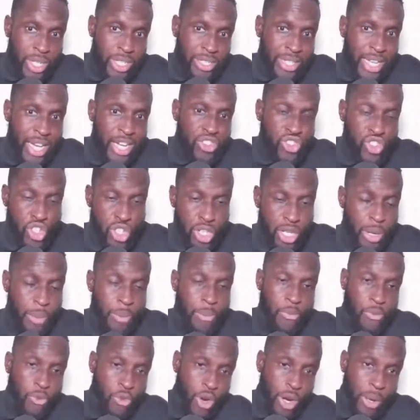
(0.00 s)
rights actually
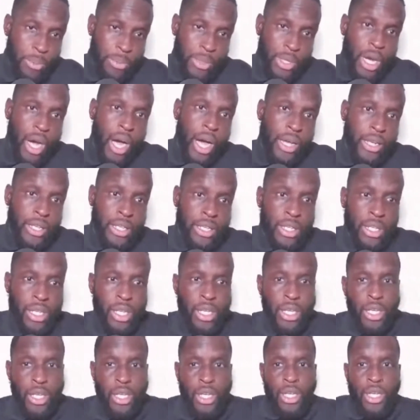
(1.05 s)
come from God.
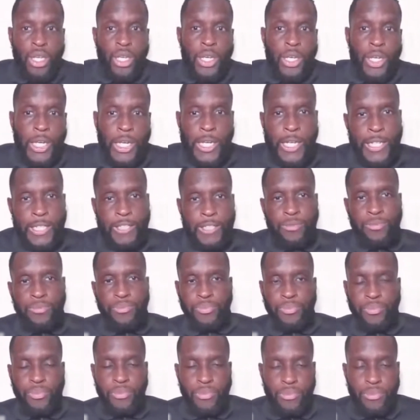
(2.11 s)
Um,